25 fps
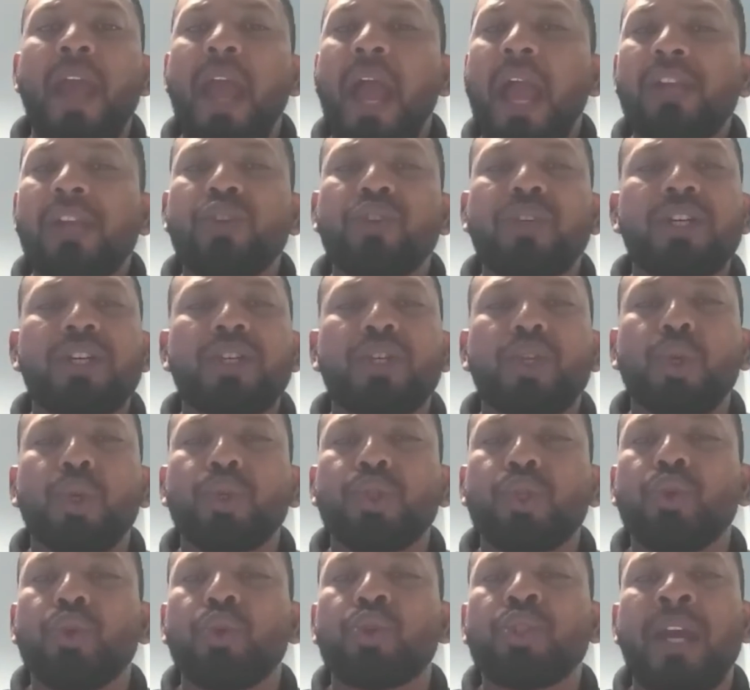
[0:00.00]
And you can choose
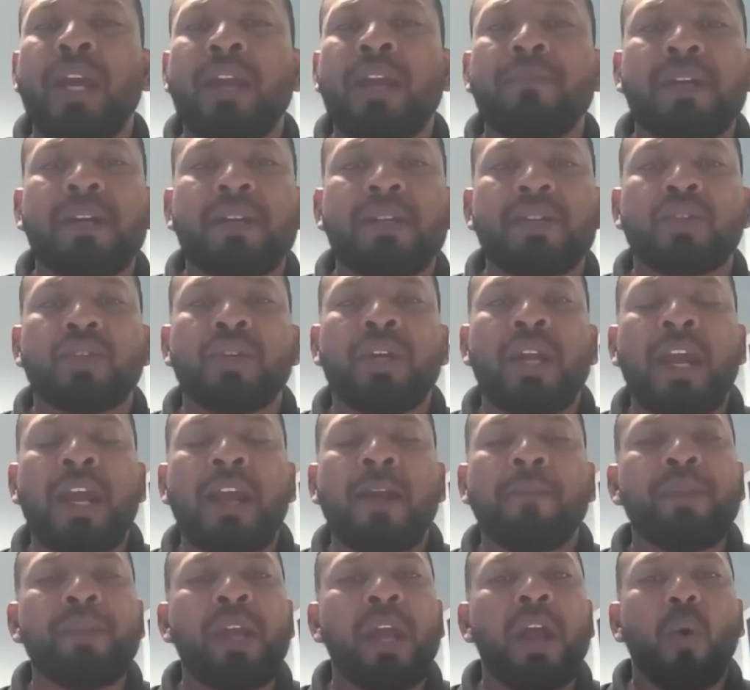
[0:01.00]
to do 10 minutes
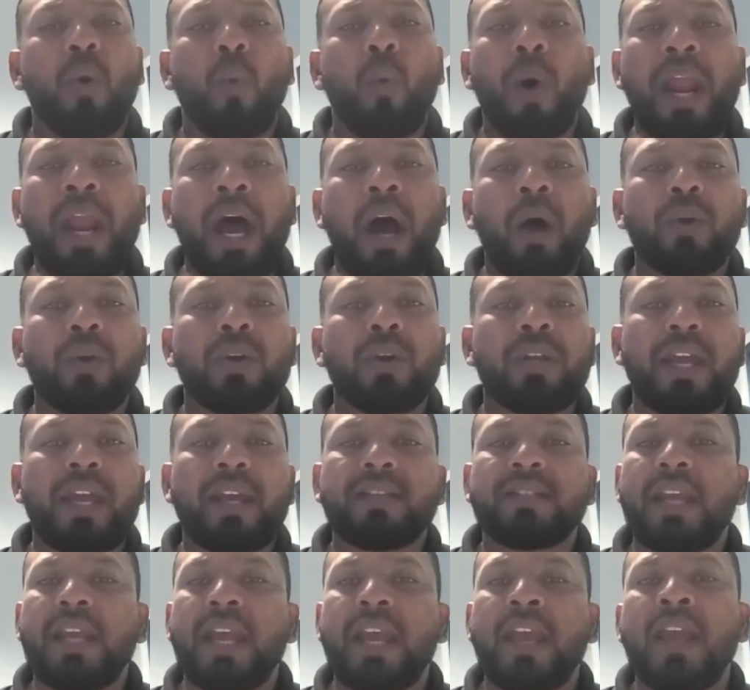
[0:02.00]
today, 1 hour
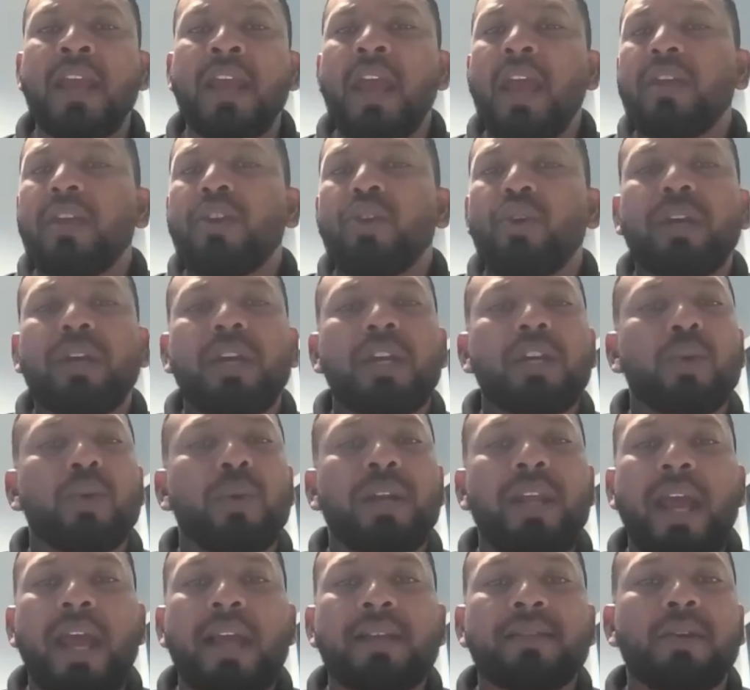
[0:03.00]
next day. You can do
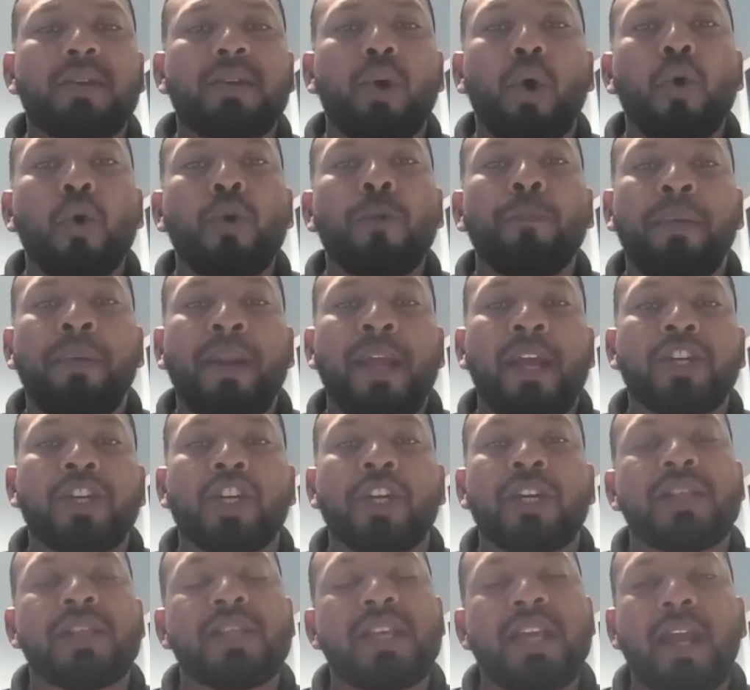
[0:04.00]
it as your own pleasure.
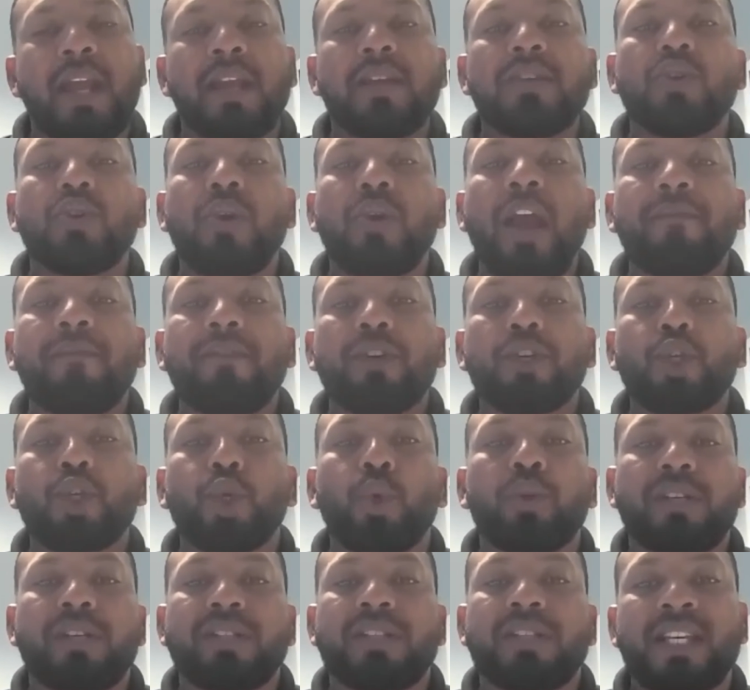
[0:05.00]
And at the end, you have a
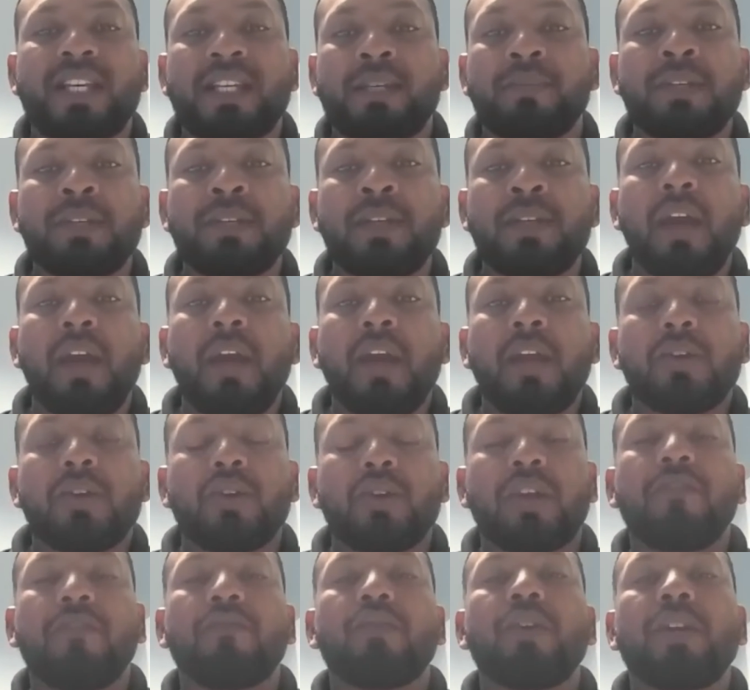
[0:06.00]
short assessment to
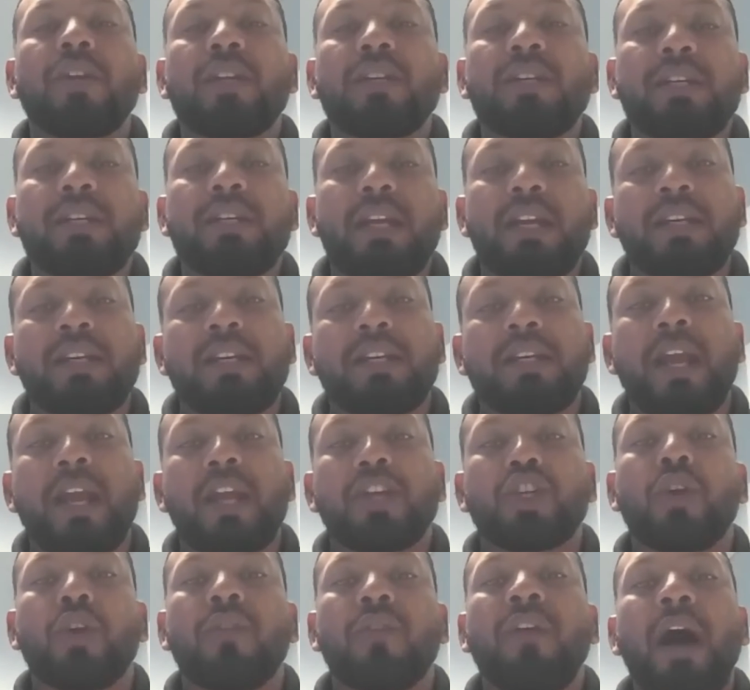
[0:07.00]
give you an
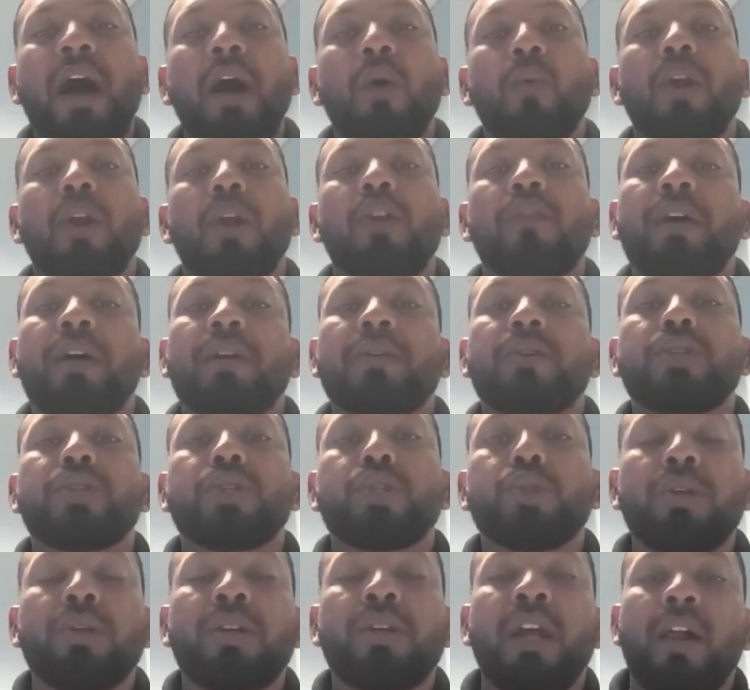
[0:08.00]
indication of how well you've
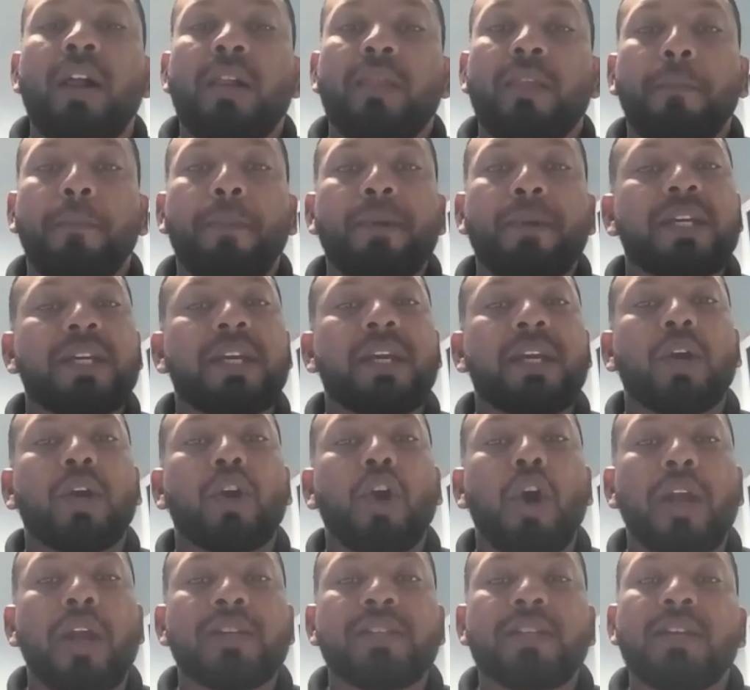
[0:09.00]
understood the particular
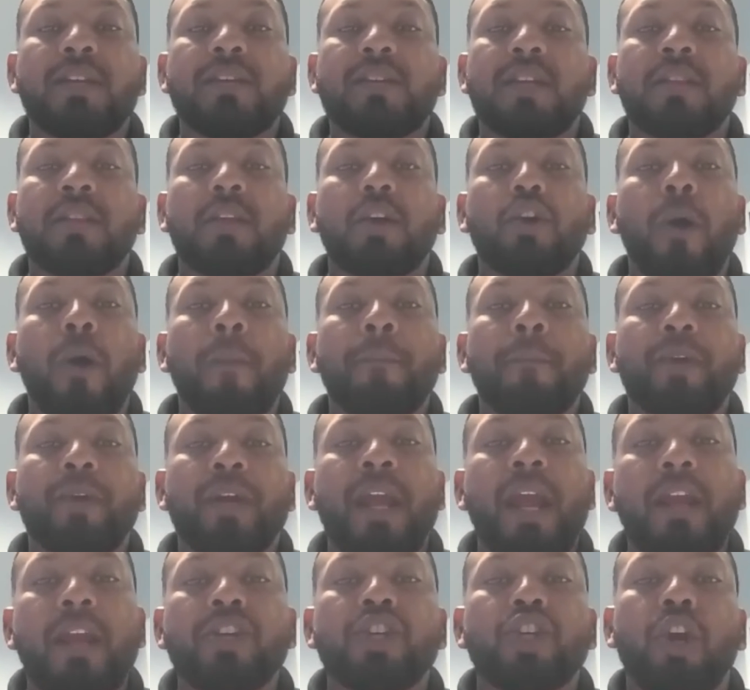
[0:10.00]
content and the
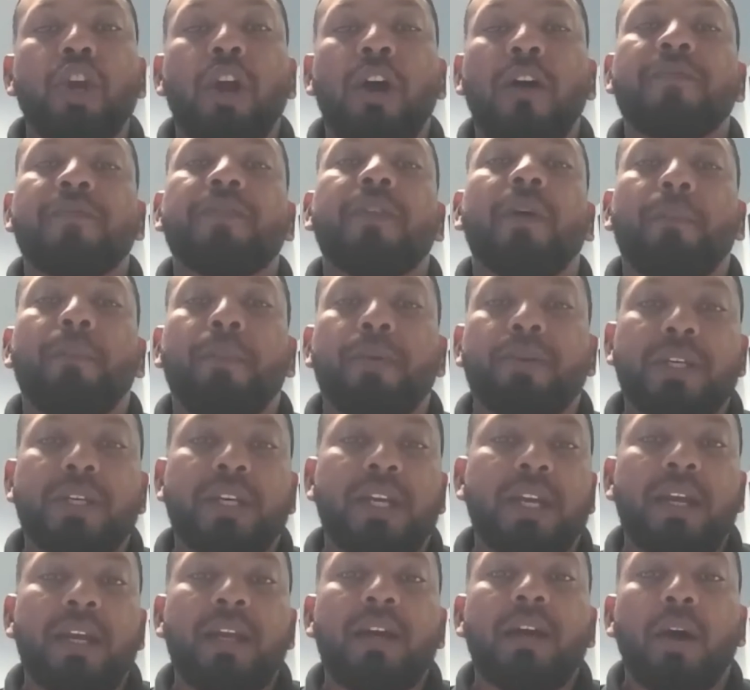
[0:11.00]
comprehension of the
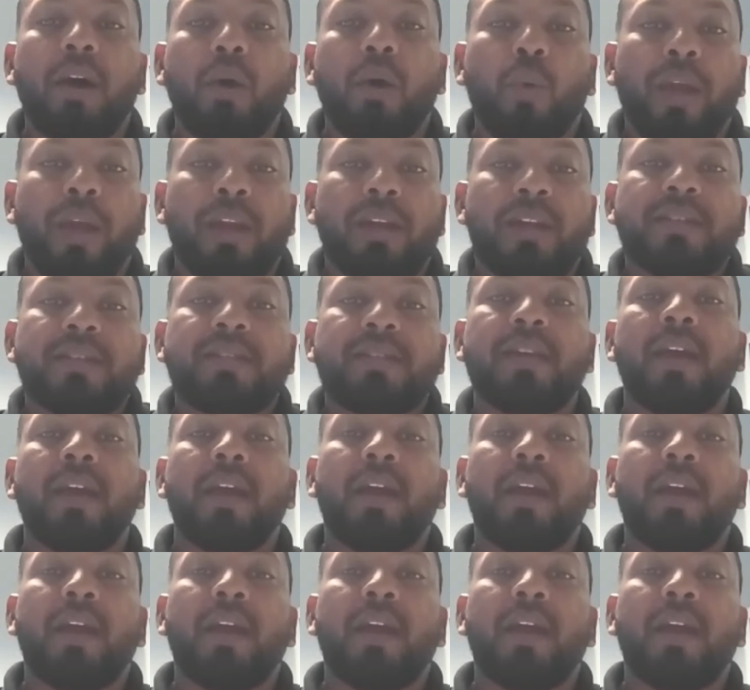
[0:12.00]
particular awareness